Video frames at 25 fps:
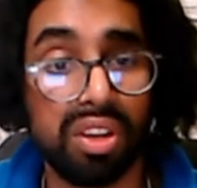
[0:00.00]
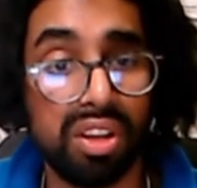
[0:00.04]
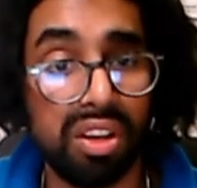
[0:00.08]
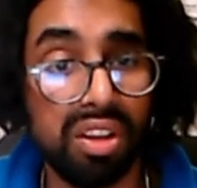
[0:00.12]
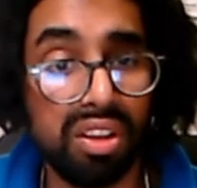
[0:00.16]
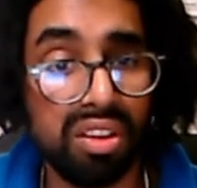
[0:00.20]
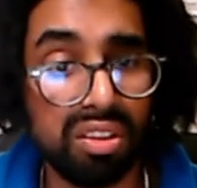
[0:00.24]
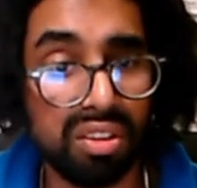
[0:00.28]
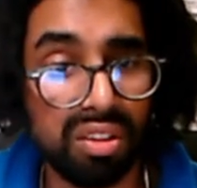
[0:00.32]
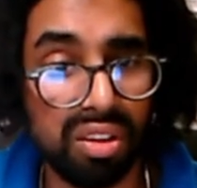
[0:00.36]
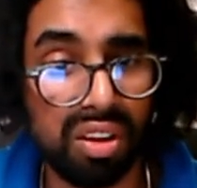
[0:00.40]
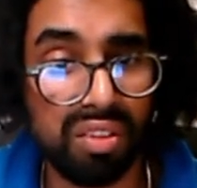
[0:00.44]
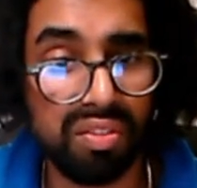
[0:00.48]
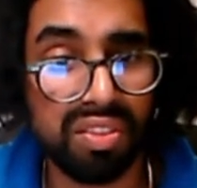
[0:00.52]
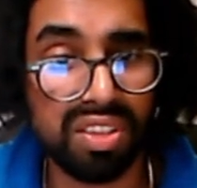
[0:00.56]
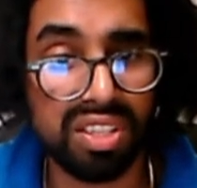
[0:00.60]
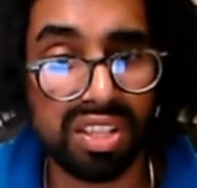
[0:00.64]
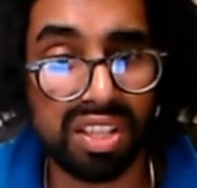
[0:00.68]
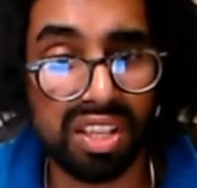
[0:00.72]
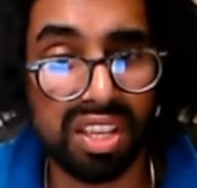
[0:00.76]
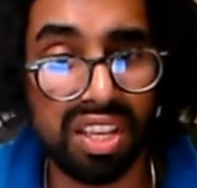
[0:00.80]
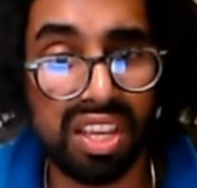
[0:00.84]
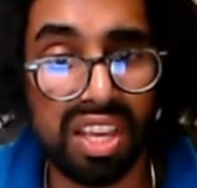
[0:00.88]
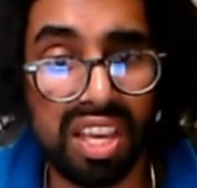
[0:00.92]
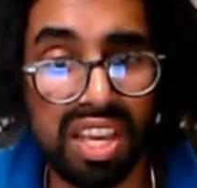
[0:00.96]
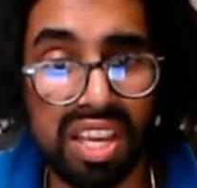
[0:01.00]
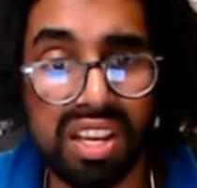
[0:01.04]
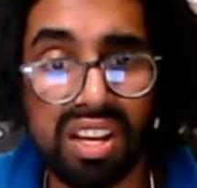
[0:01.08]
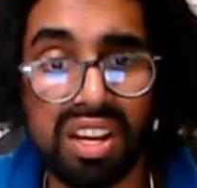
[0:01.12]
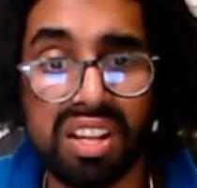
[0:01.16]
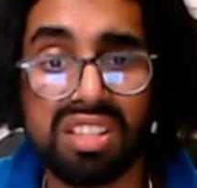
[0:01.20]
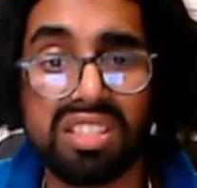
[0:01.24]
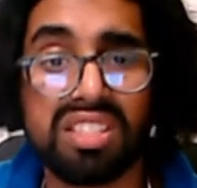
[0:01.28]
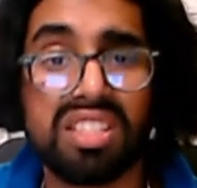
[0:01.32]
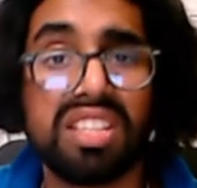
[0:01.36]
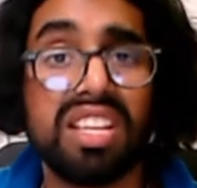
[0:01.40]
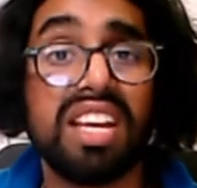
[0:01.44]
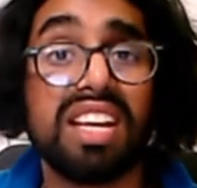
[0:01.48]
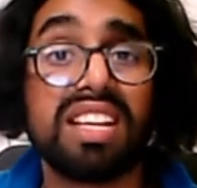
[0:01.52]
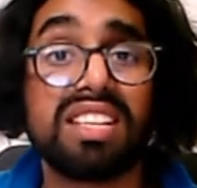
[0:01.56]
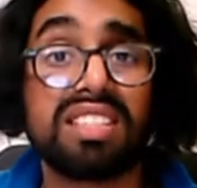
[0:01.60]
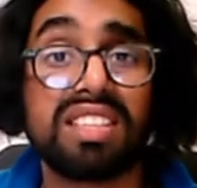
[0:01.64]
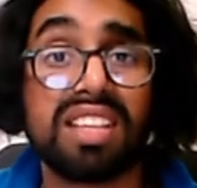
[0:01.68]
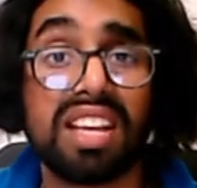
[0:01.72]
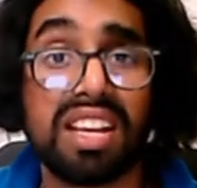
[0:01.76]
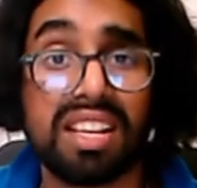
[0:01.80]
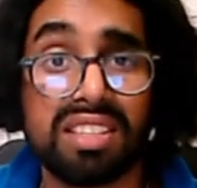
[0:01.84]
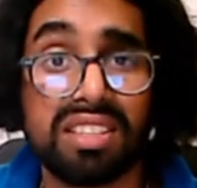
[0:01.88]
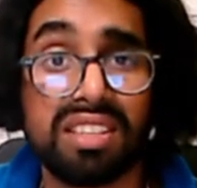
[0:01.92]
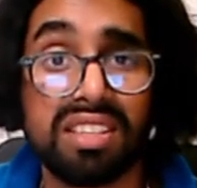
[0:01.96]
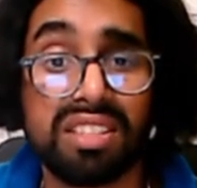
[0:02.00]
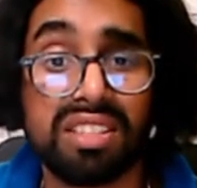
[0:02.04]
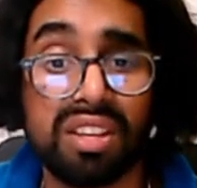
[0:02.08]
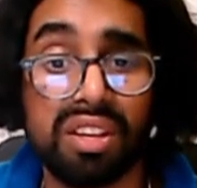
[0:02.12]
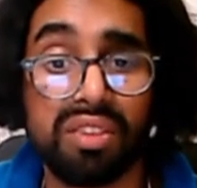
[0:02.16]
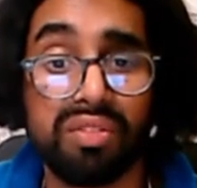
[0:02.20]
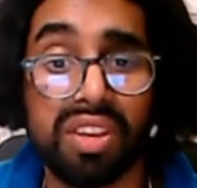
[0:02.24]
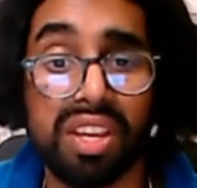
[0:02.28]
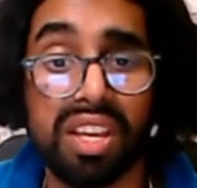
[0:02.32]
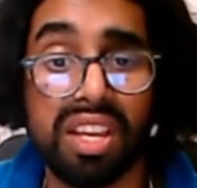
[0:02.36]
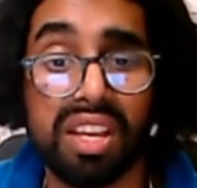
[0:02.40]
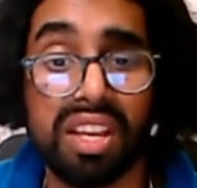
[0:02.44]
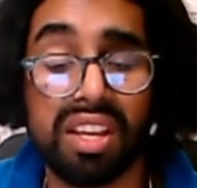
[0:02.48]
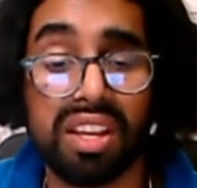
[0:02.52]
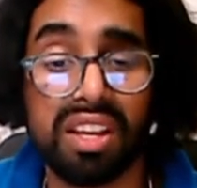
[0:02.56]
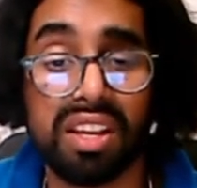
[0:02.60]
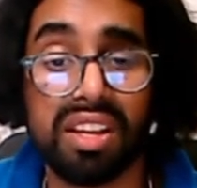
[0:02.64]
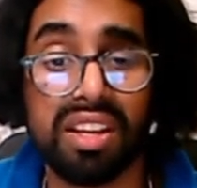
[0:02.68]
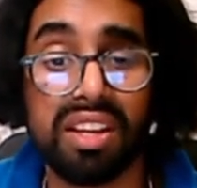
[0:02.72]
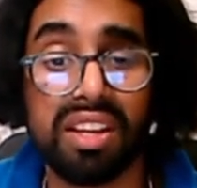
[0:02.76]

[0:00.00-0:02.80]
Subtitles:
Look, obviously, it cuts the x-axis over here.